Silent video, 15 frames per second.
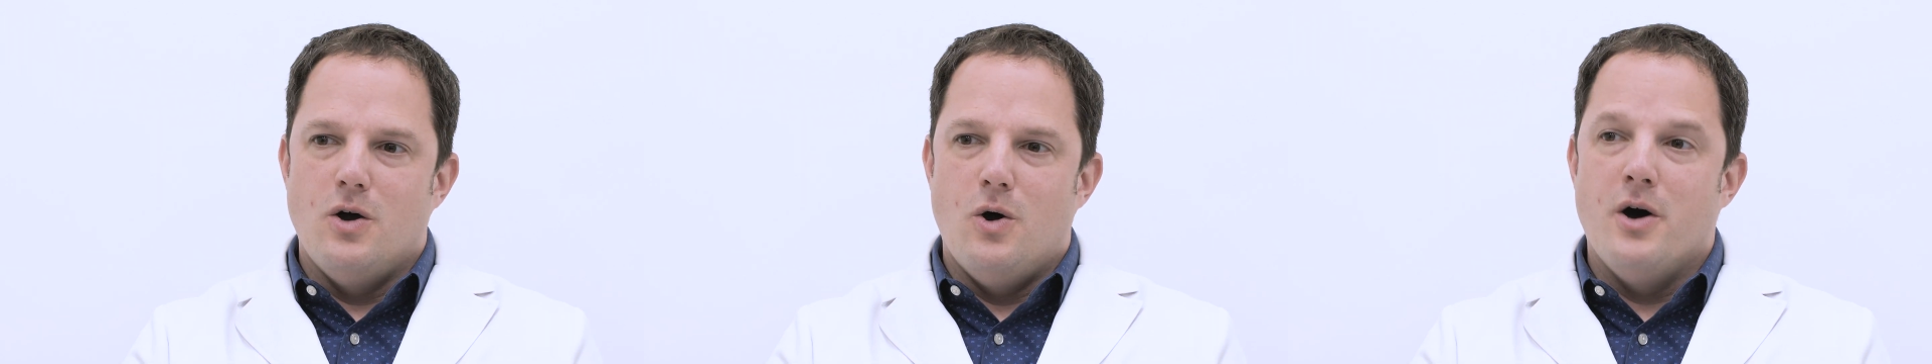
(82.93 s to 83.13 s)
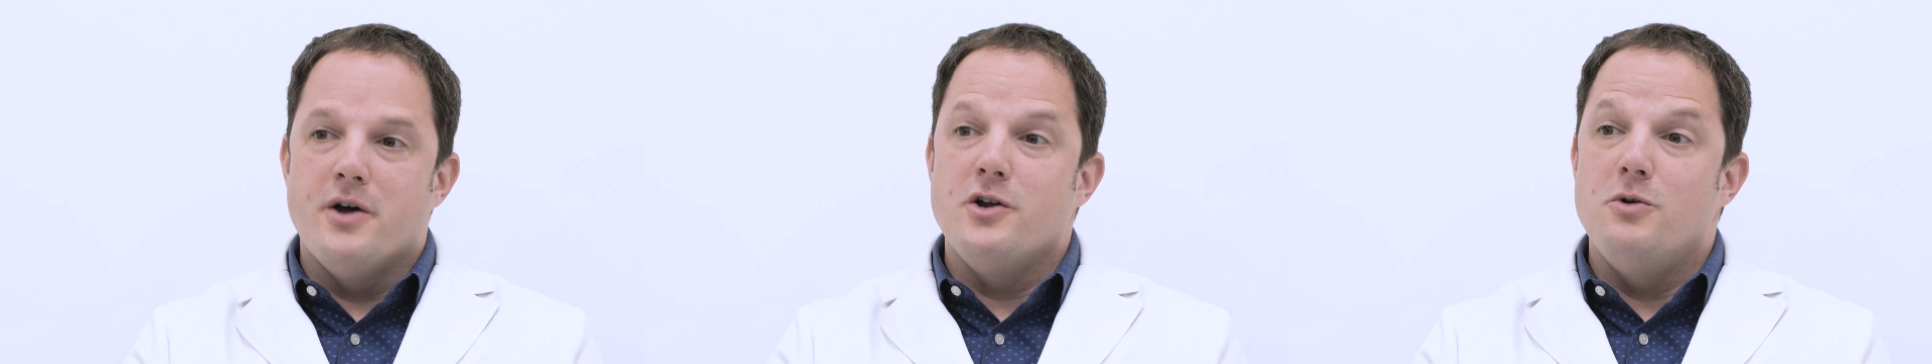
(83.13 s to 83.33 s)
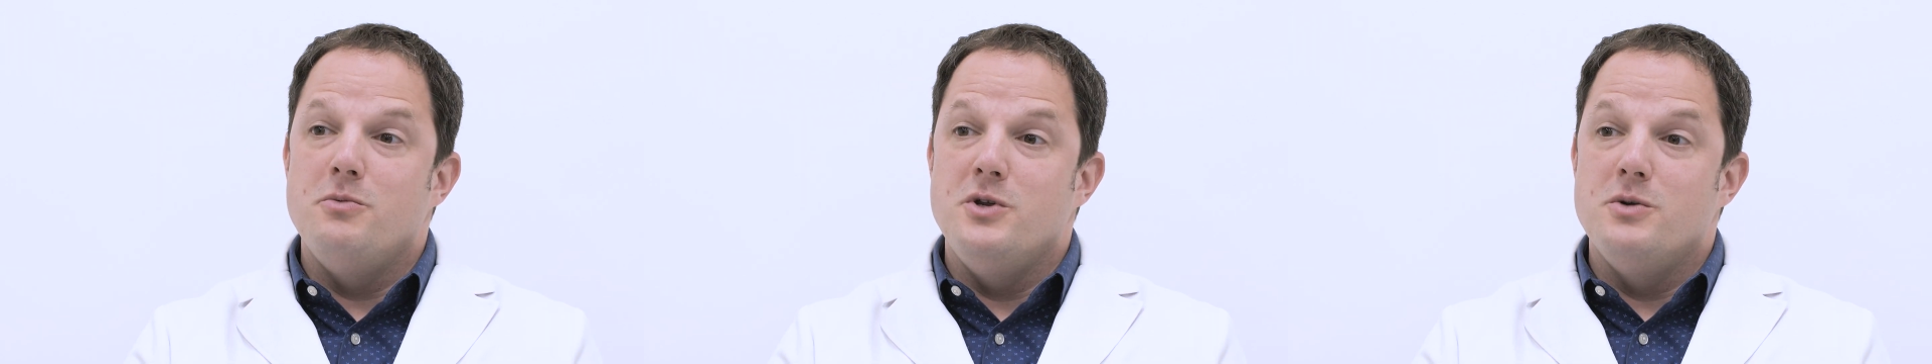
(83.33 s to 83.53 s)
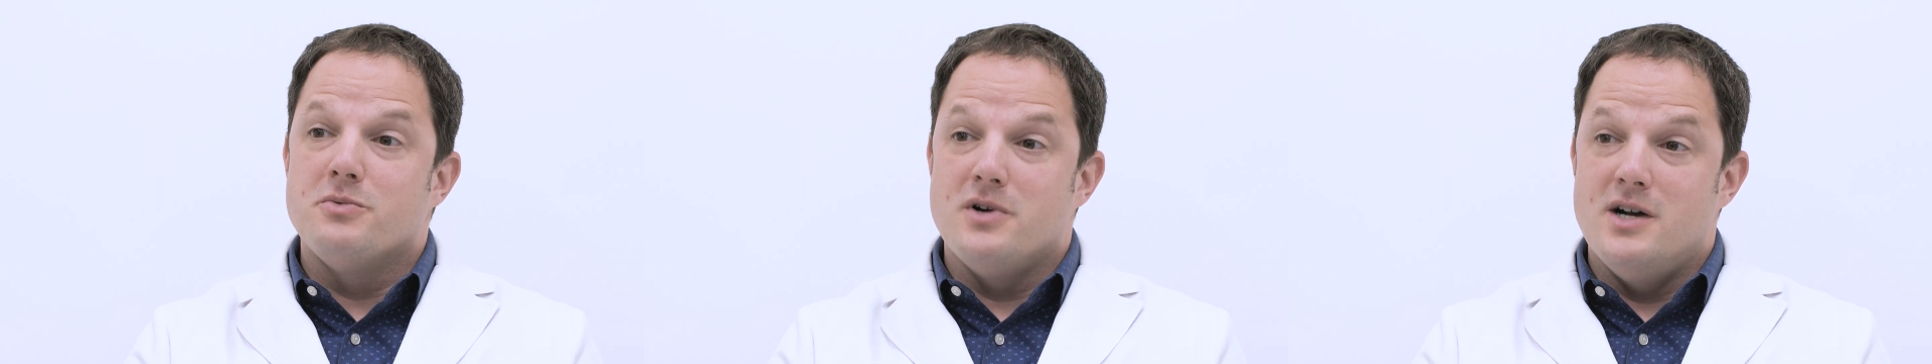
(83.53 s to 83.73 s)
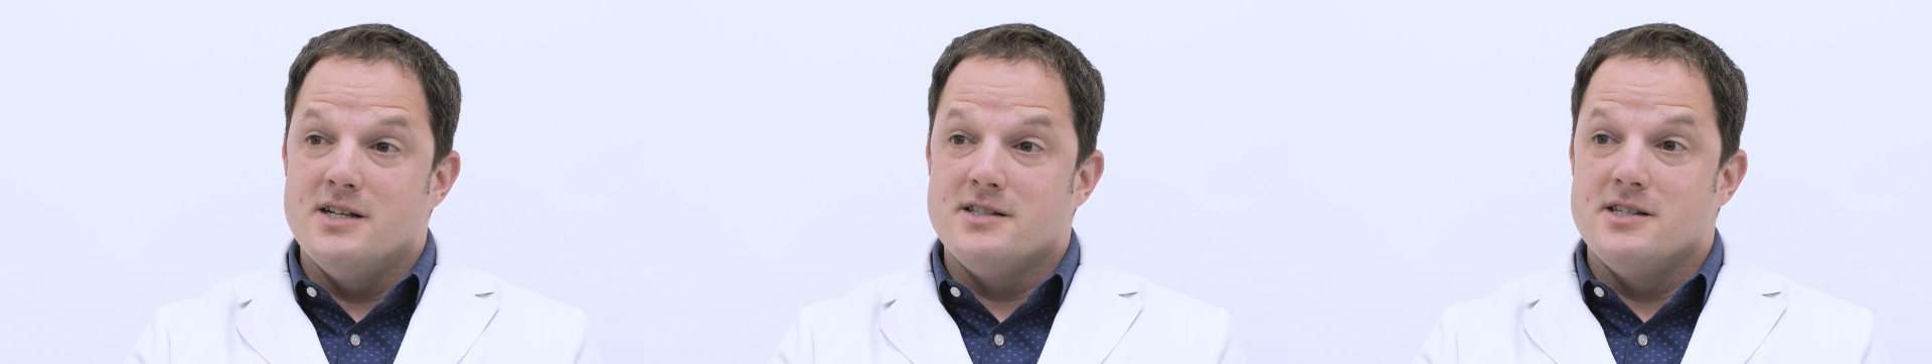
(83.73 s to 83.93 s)
autoimmune
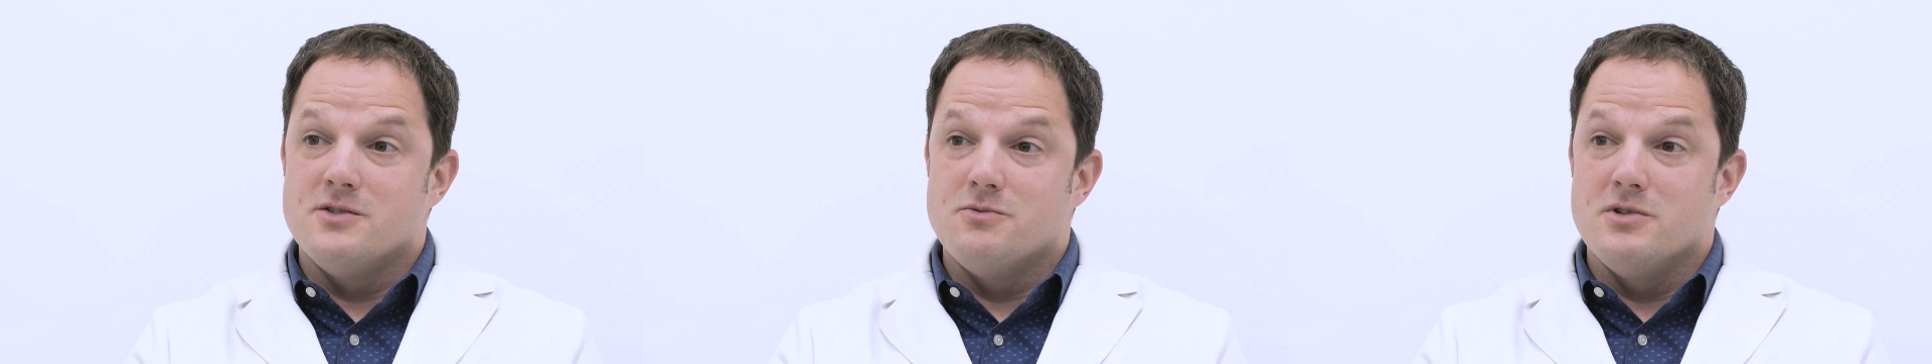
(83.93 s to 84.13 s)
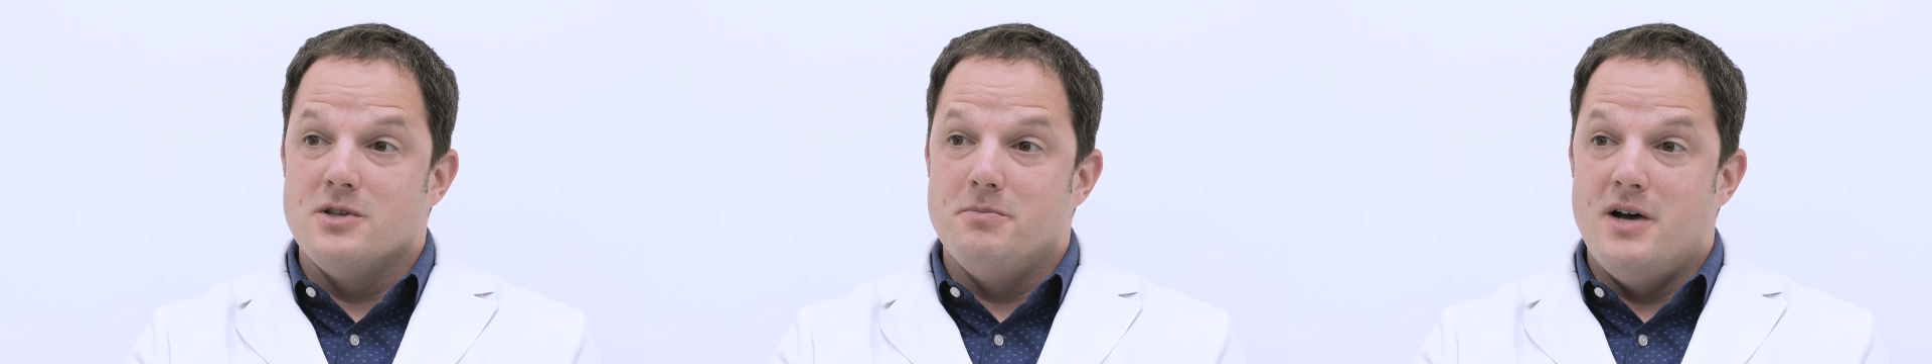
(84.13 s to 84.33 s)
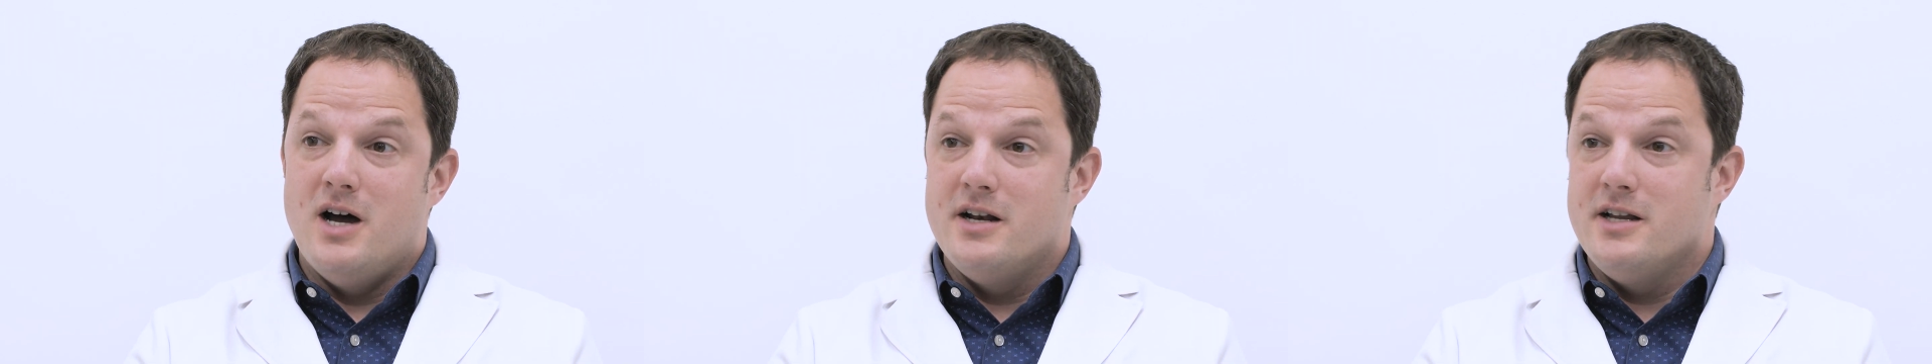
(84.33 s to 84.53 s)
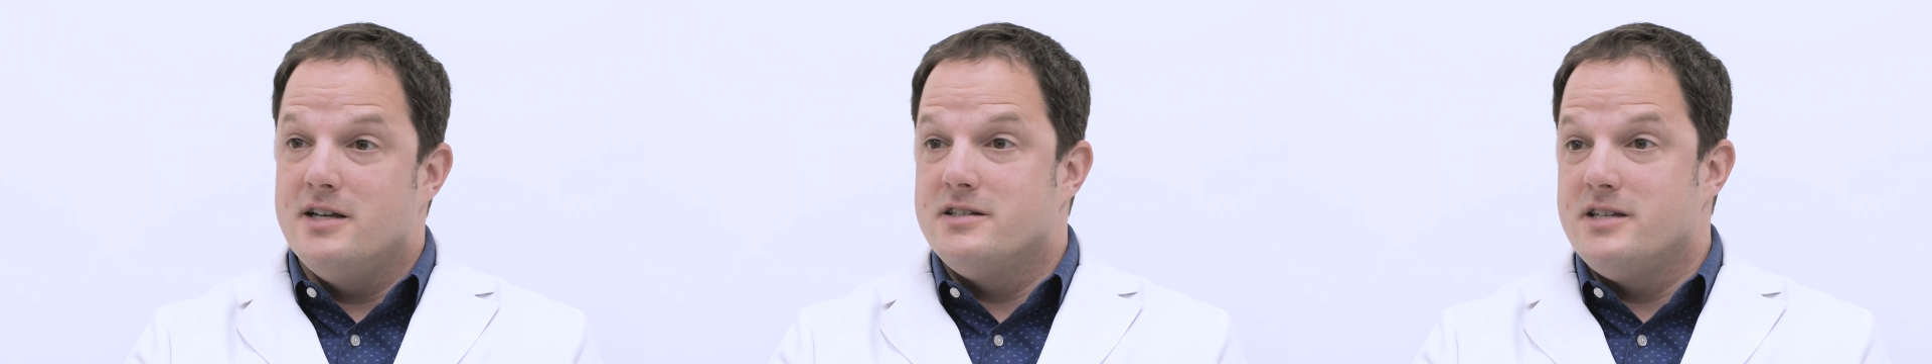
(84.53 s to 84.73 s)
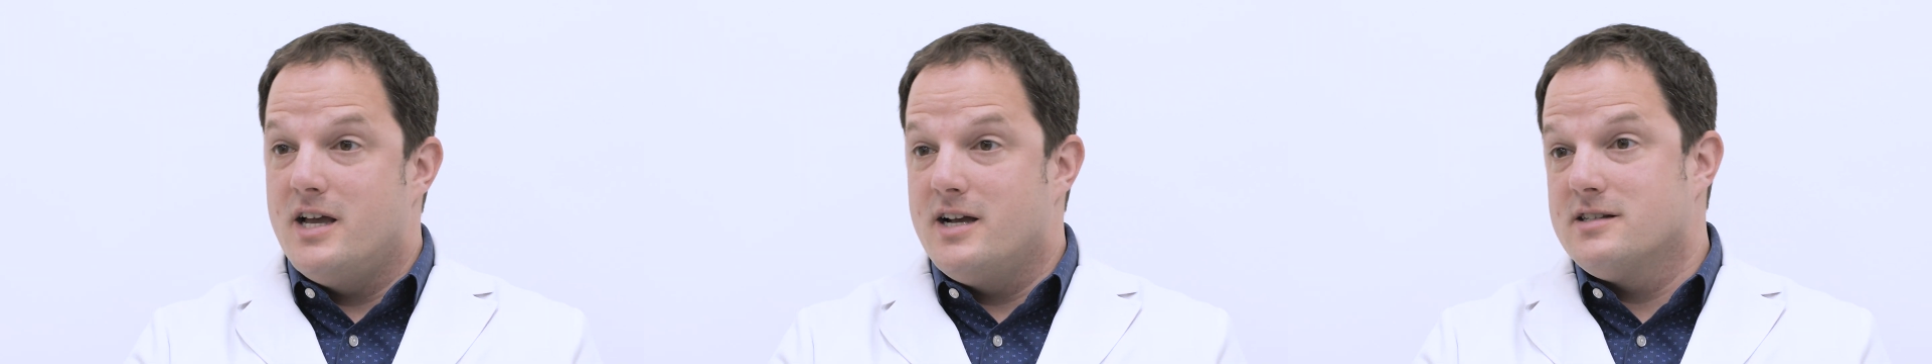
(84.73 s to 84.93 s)
process where the body
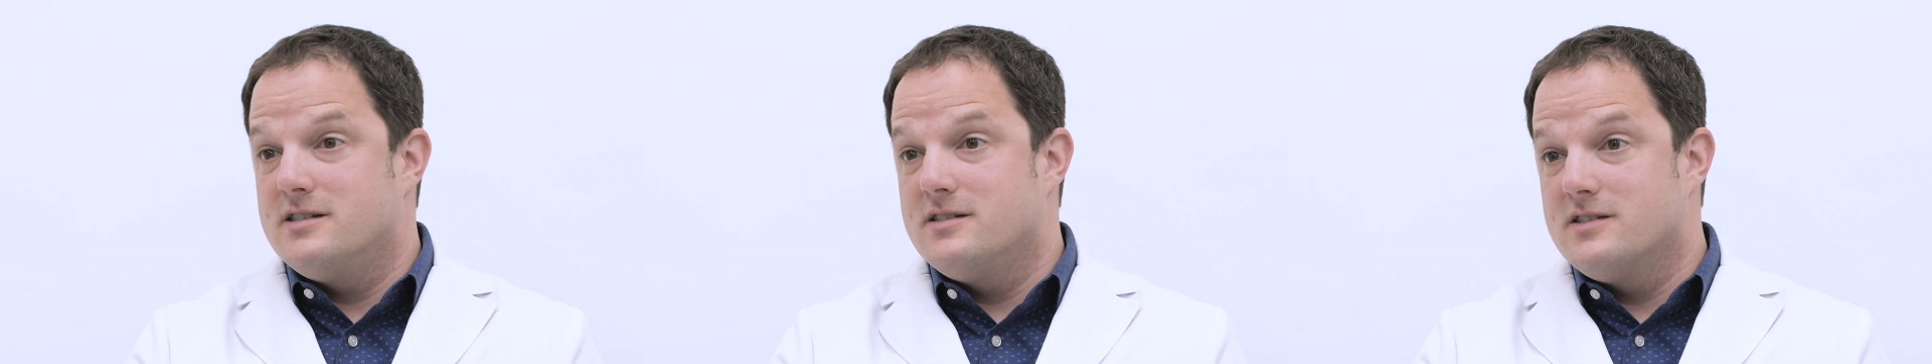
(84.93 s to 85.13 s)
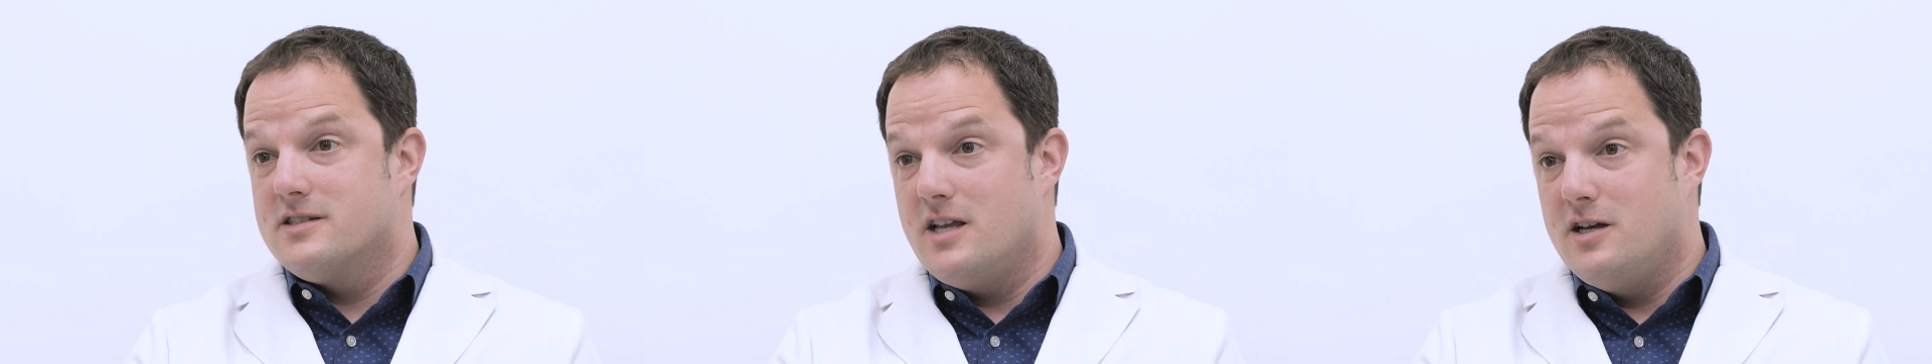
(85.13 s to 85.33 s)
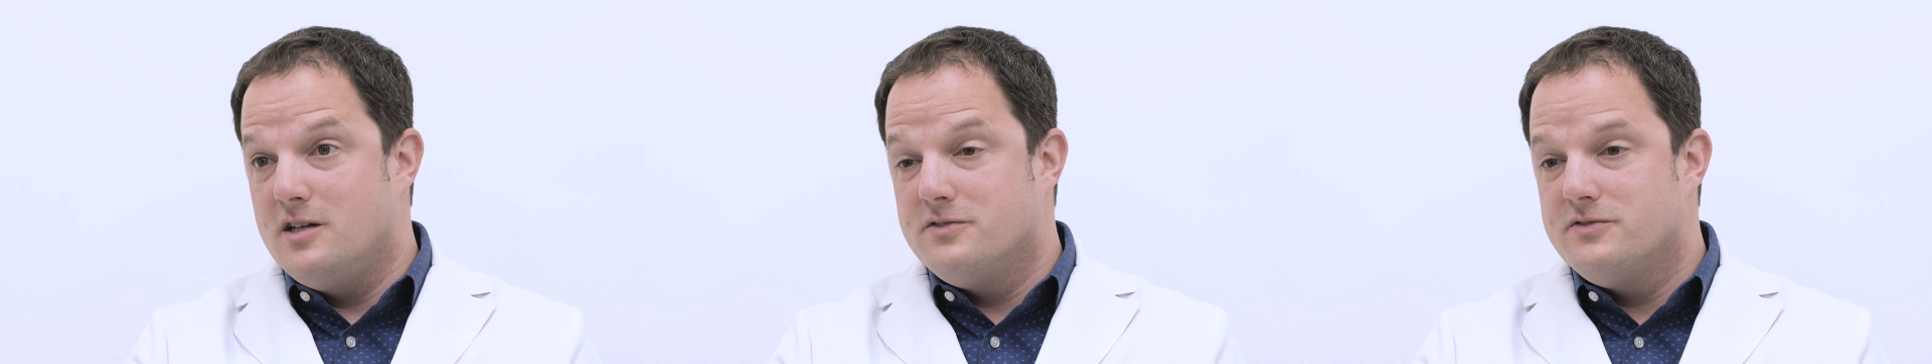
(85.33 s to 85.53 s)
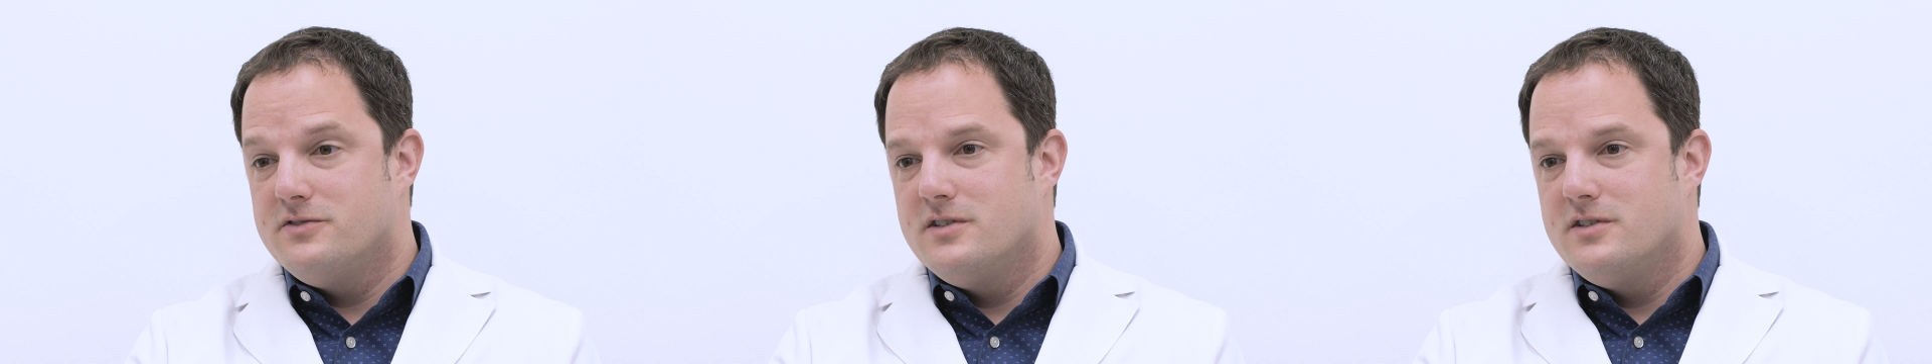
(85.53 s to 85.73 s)
attacks itself?